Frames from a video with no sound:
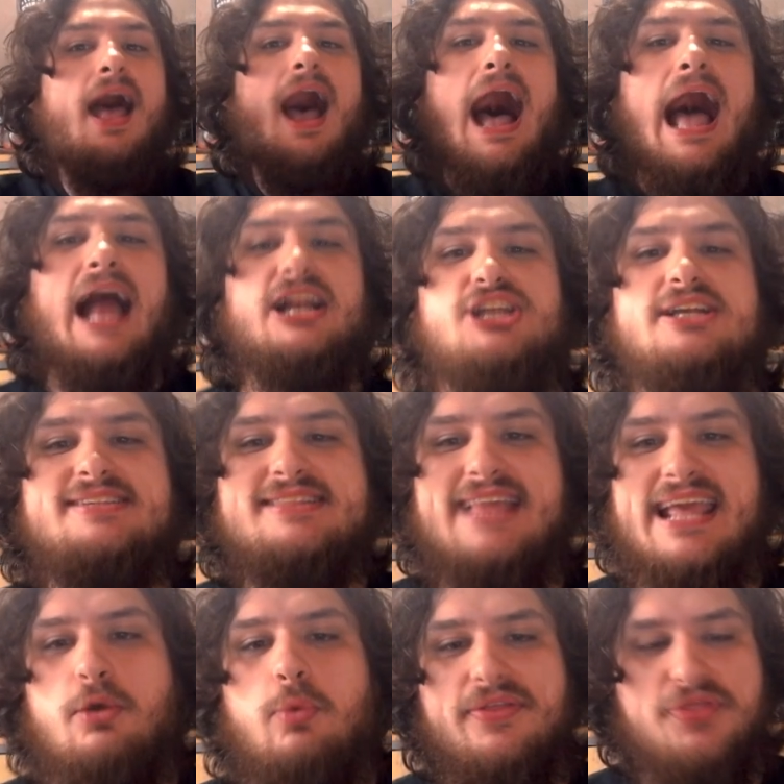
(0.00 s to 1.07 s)
I just
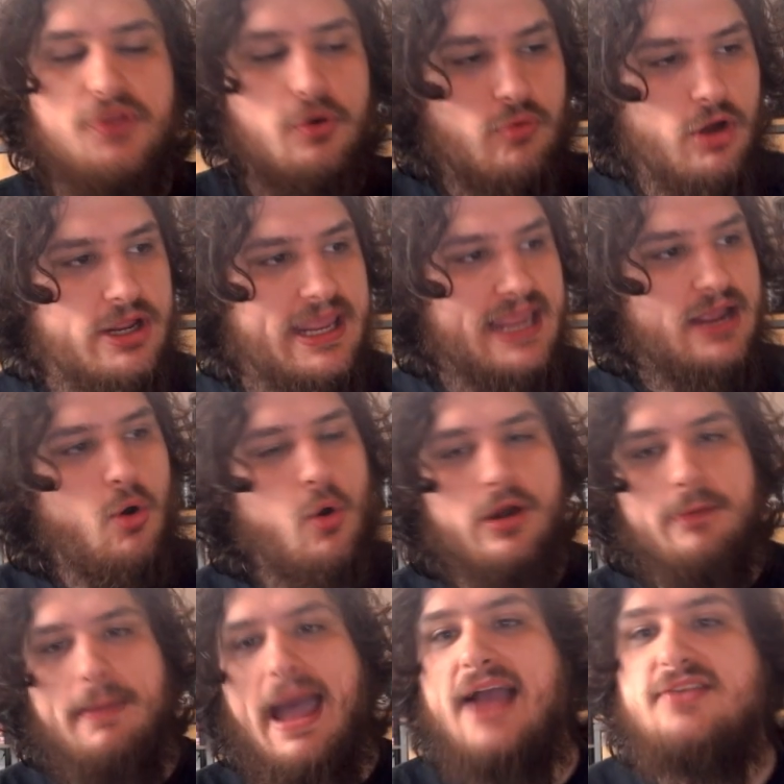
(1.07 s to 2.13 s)
think with the rookie
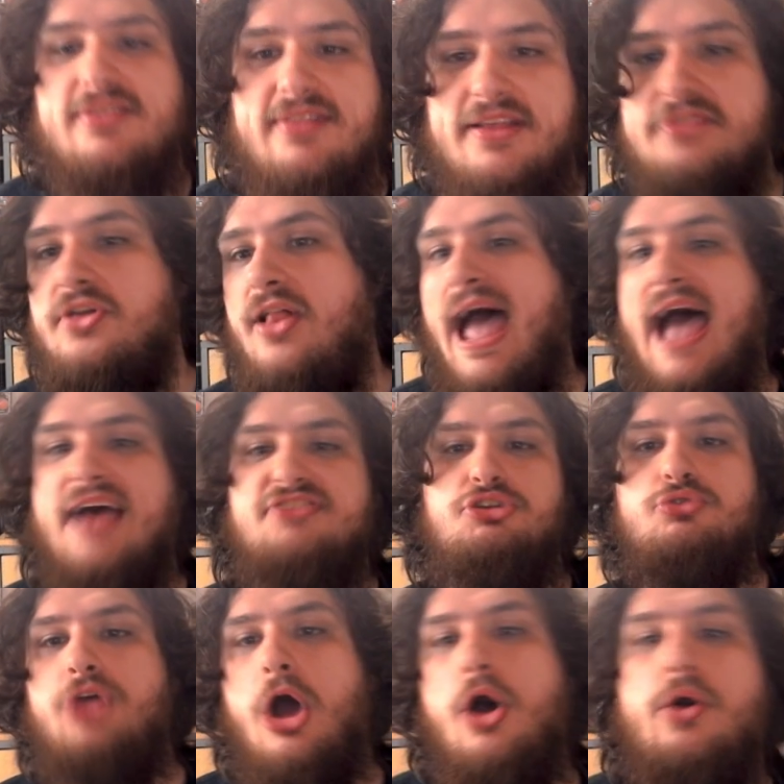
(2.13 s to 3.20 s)
quarterbacks in this class, you
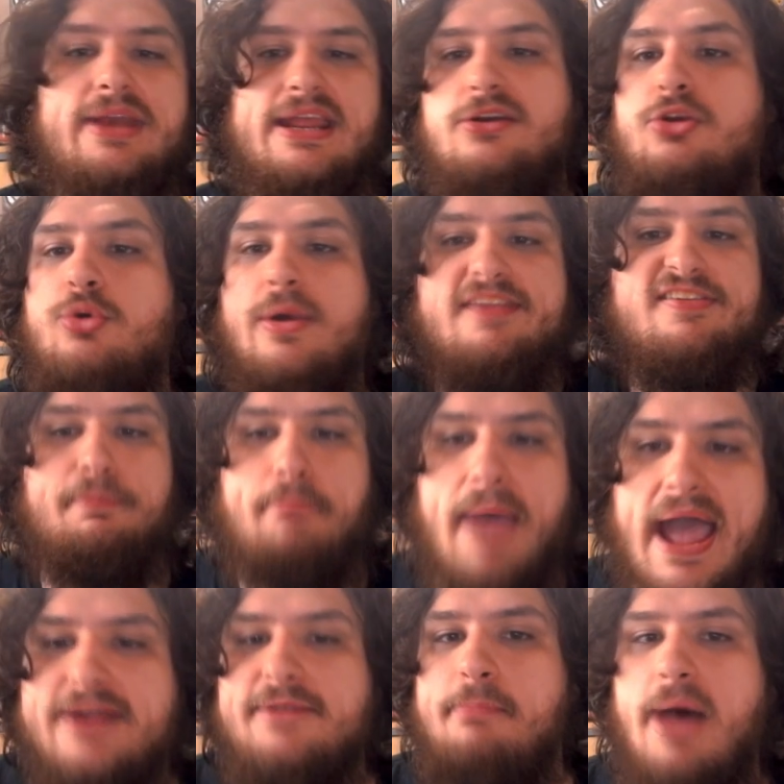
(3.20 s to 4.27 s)
don't need to
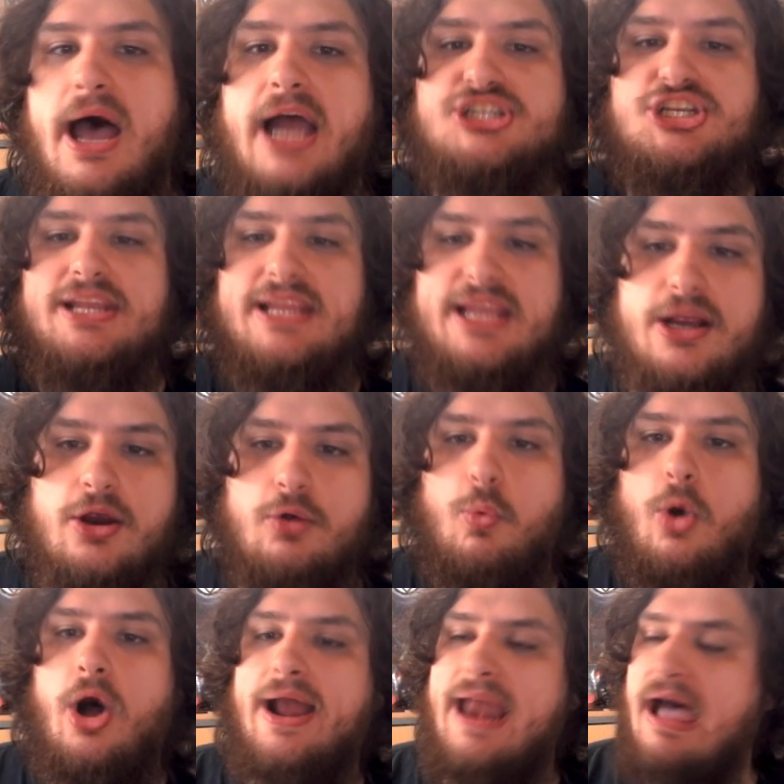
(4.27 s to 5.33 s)
expect much year
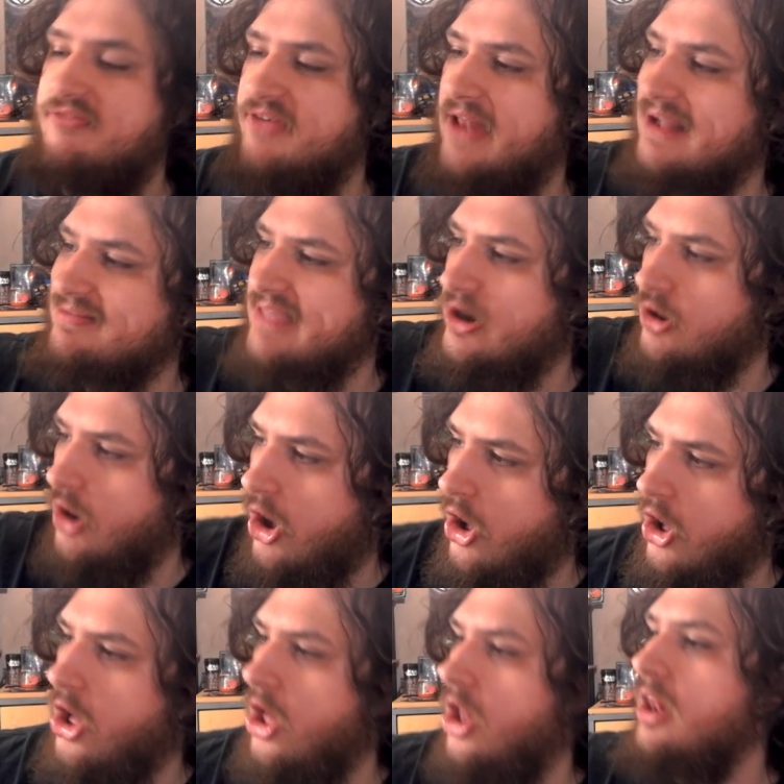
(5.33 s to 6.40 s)
1. I feel like they are
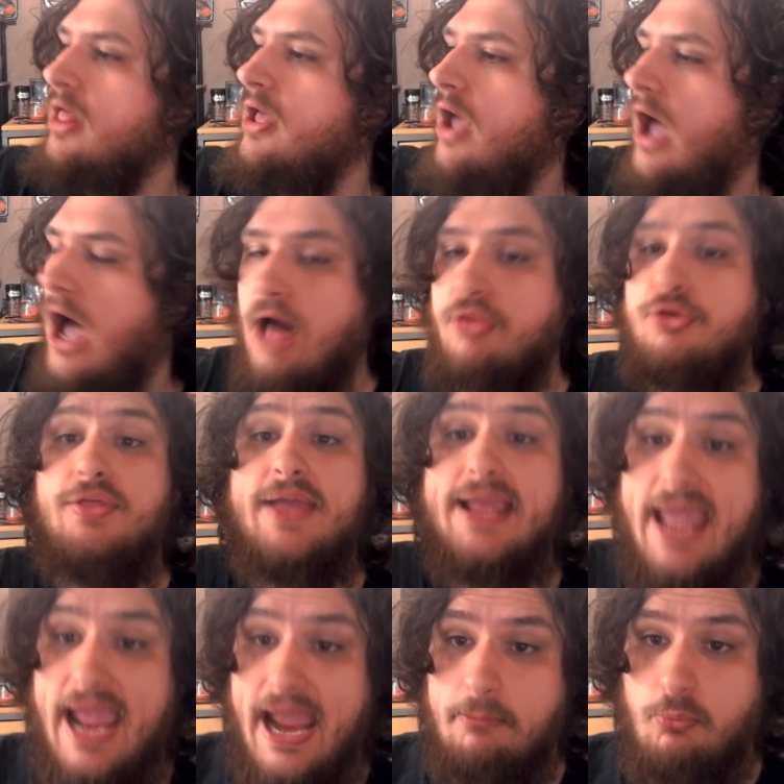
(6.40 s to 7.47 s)
all, other than
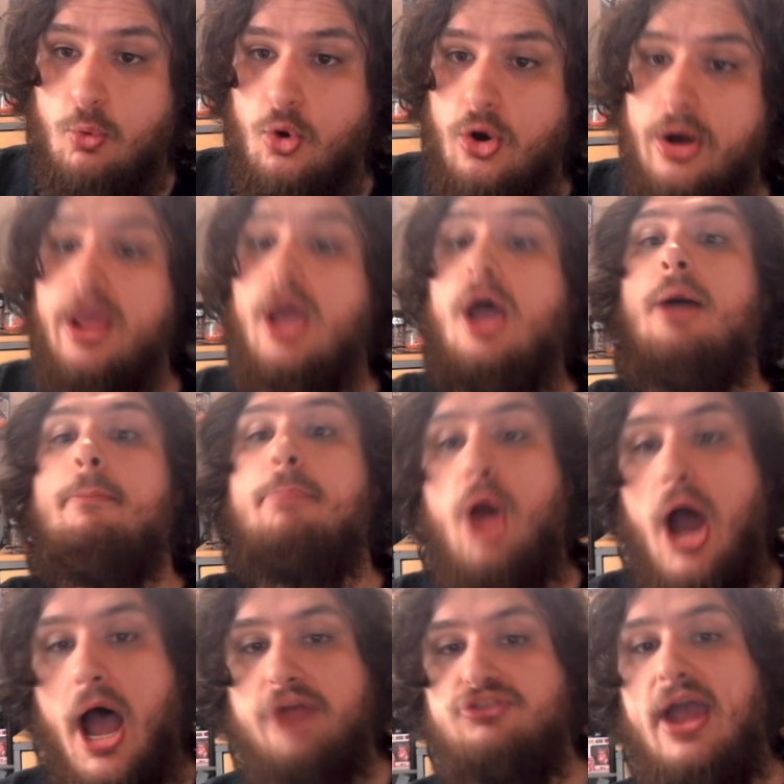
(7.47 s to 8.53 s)
Cam Ward,
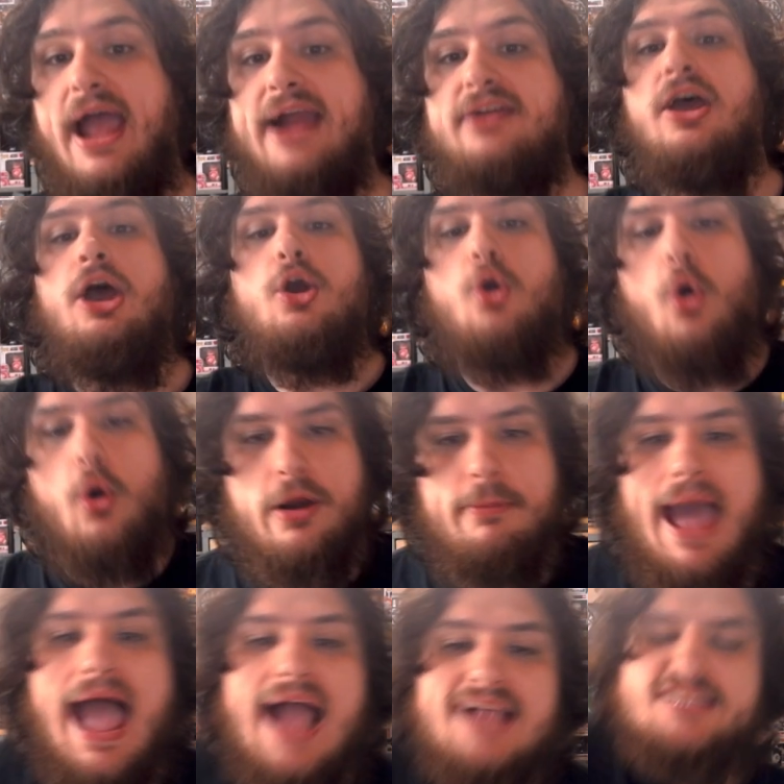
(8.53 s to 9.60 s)
project
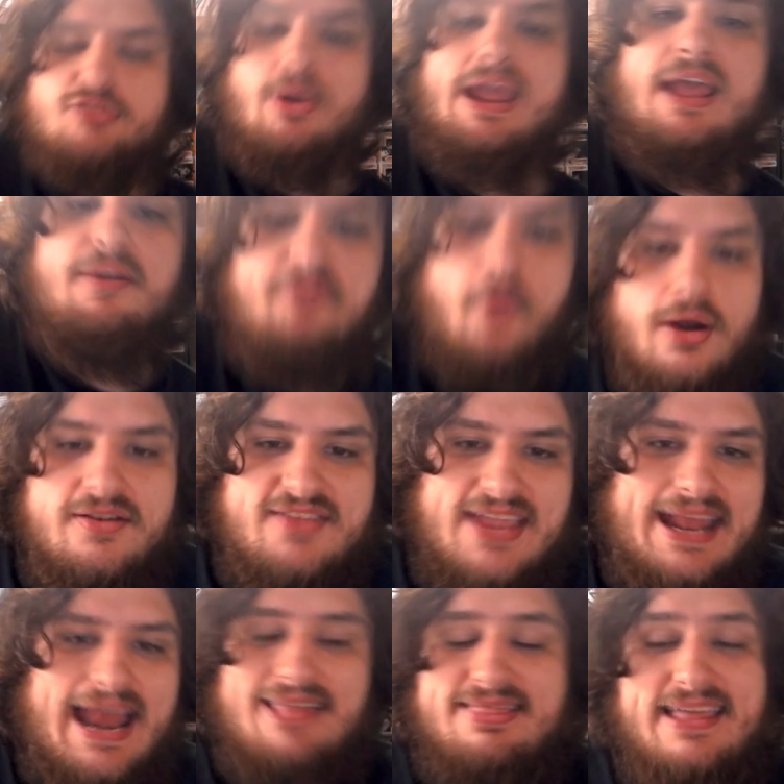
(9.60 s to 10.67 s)
quarterbacks.
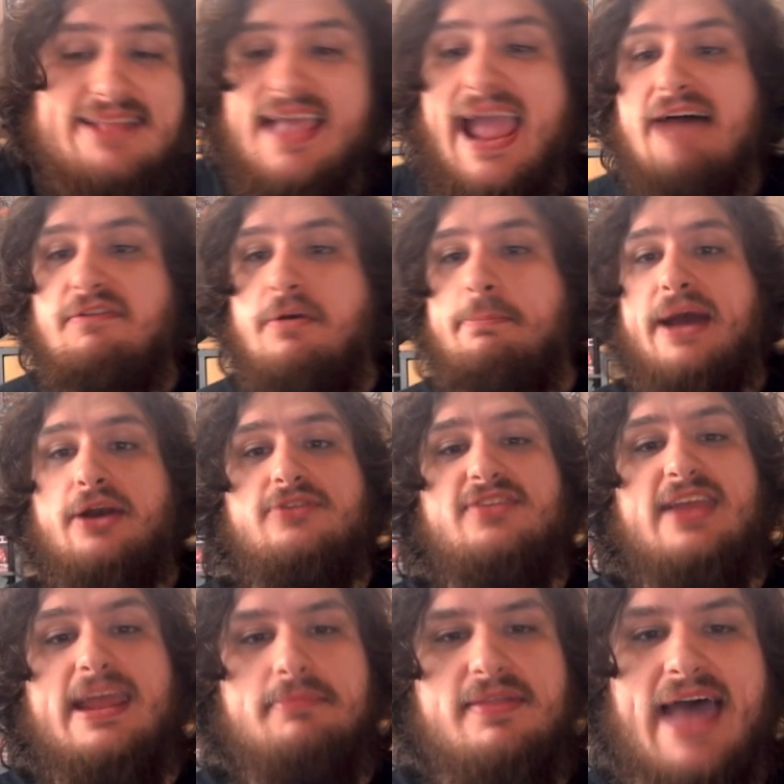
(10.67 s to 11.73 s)
3-14. I think they have a better
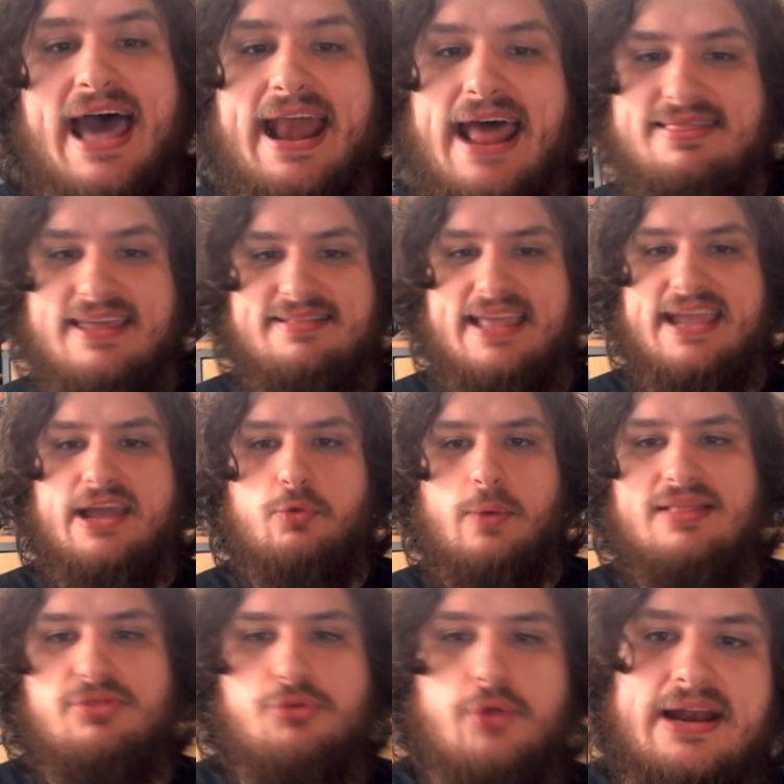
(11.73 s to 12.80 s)
team than that. I think they could
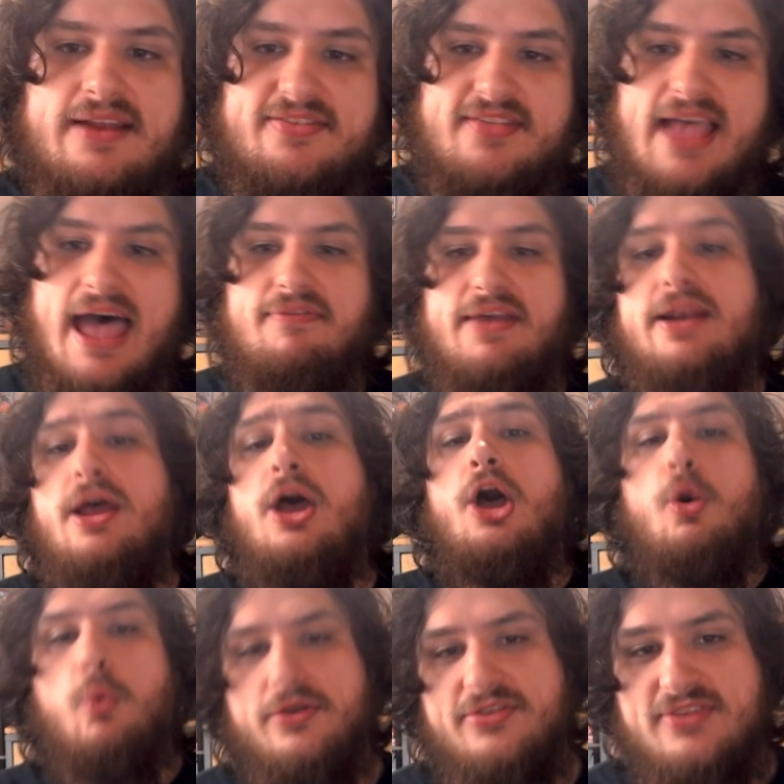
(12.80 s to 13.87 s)
win 3 to 7.
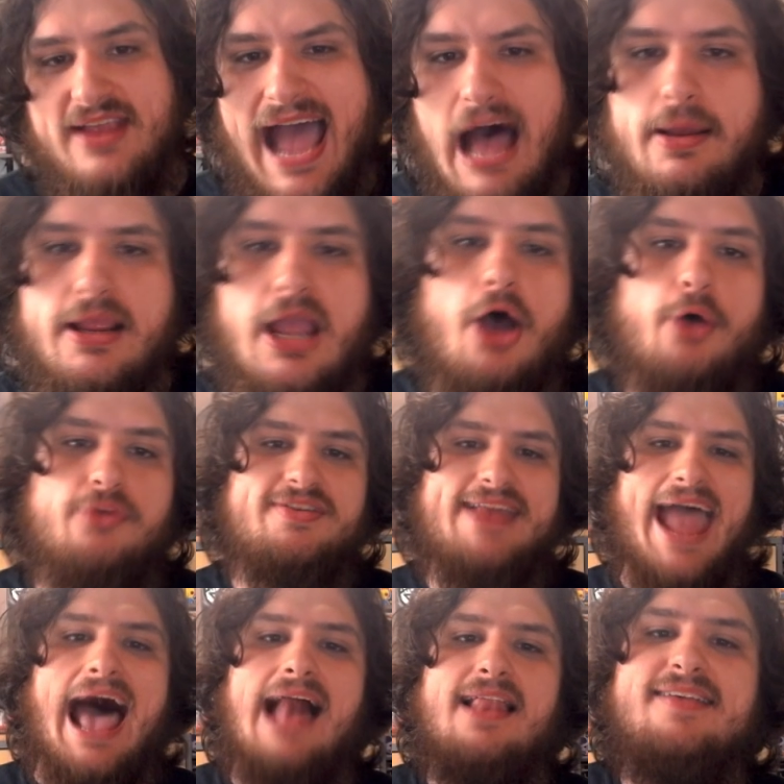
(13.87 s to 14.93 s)
We'll see how it goes.
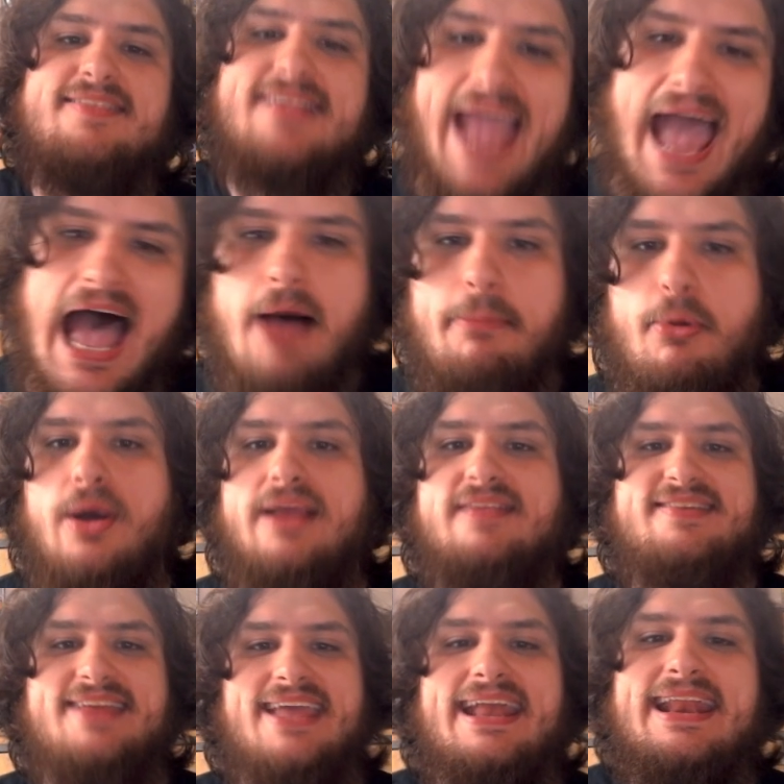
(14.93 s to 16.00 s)
Dallas Cowboys,
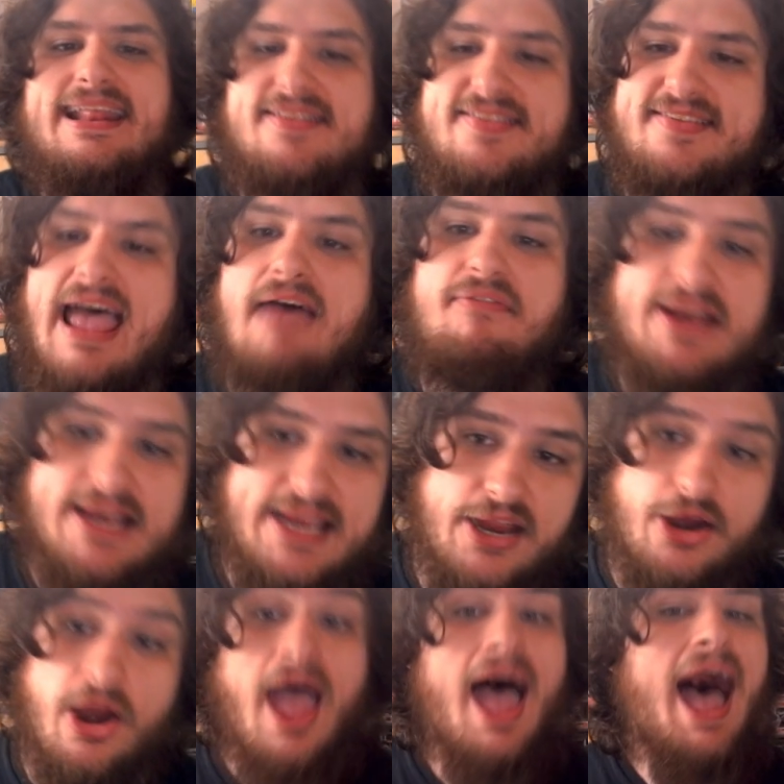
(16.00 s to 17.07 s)
10-7
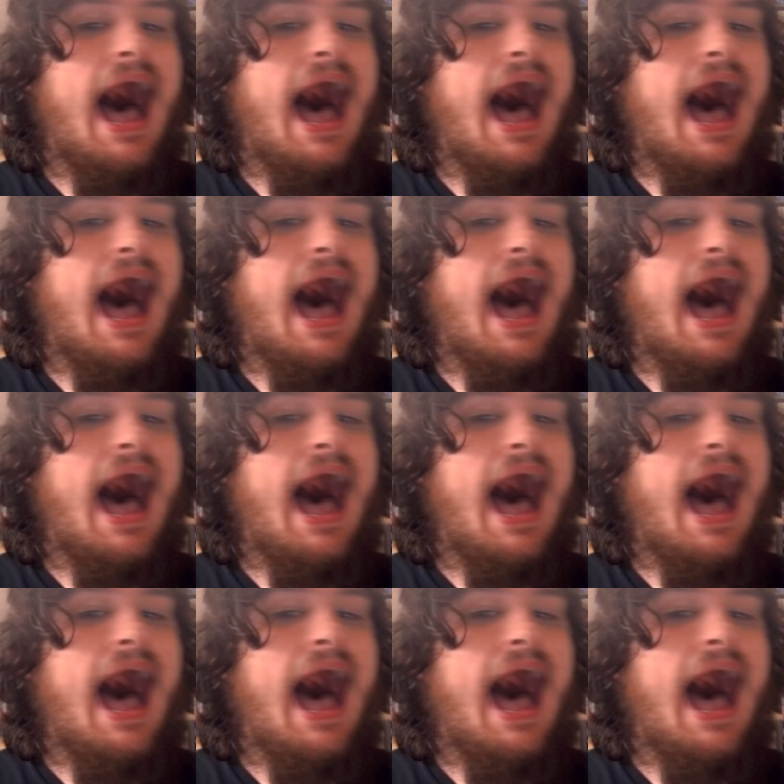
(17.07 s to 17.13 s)
year.